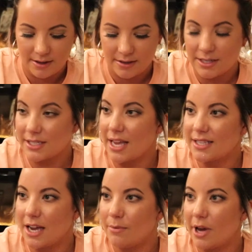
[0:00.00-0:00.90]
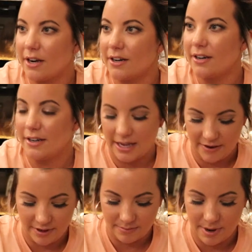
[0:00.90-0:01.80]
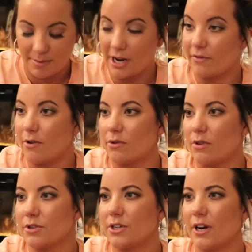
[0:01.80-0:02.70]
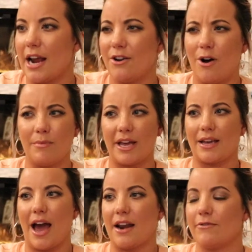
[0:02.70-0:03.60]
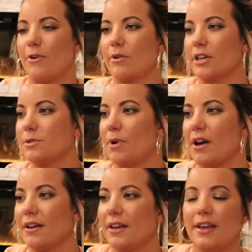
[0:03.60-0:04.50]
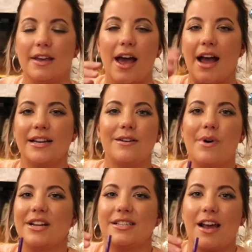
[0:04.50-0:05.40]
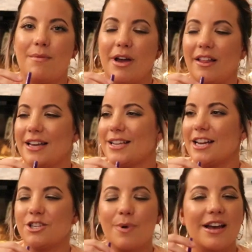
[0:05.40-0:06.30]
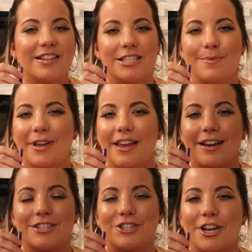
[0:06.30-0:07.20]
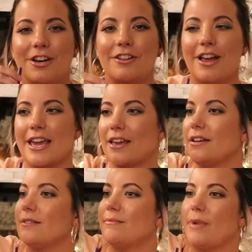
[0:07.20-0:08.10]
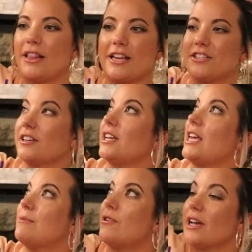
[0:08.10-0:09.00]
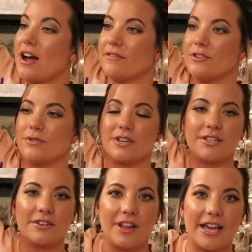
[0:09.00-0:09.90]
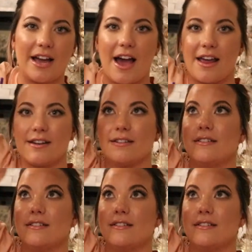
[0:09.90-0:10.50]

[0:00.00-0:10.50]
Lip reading: Does that sound better, having my microphone closer? I know I'm like out of focus, but I didn't want to set up my lights. I just wanted this to be like a chill, like my lights are going to keep going off too because they're like on